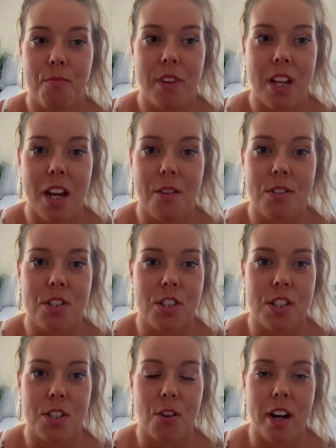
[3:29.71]
It was
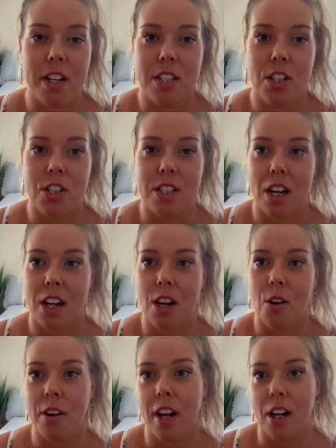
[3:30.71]
just great to just
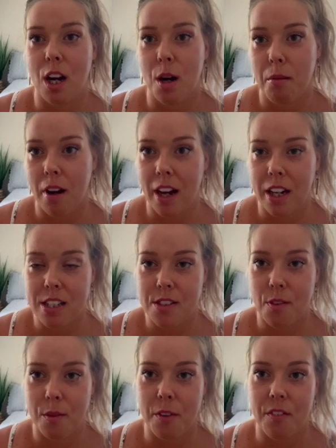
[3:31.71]
go get a cup of ice
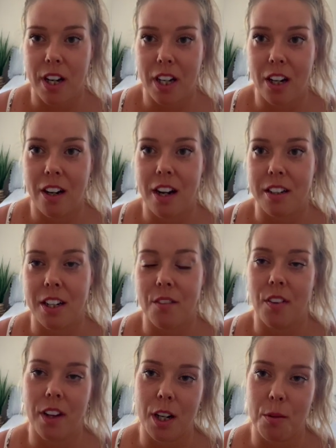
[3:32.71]
from a vendor and then
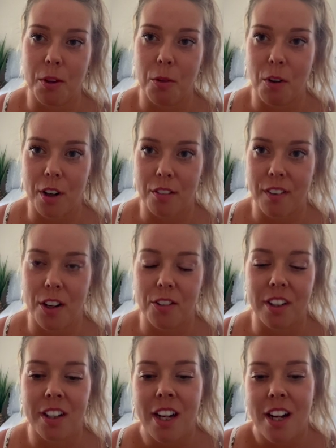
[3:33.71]
fill it up in the water
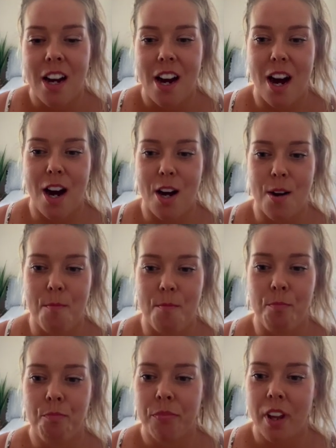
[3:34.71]
fountain.
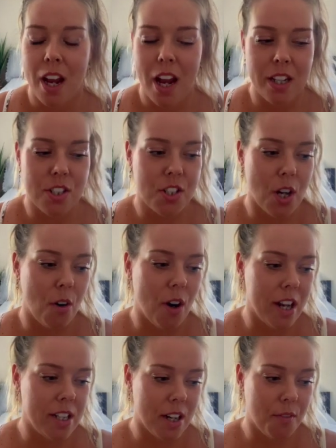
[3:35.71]
And so
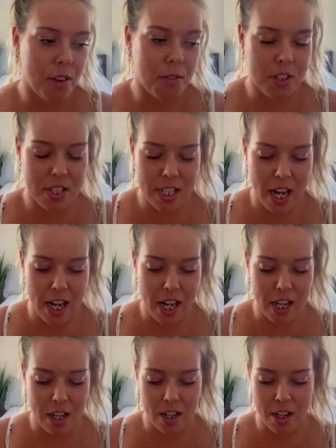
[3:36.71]
I definitely would
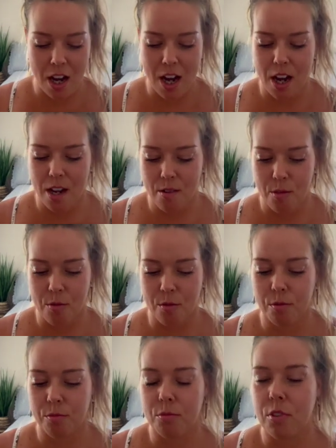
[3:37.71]
say
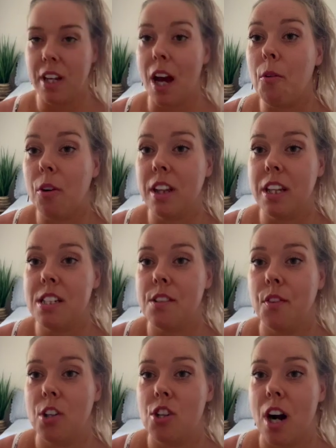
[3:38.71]
get one of these
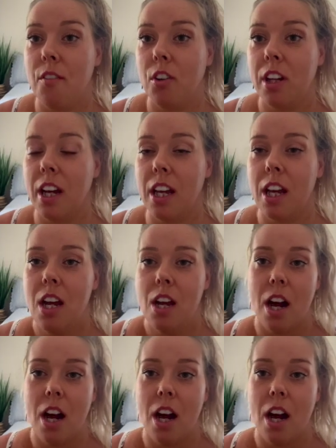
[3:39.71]
if you're traveling.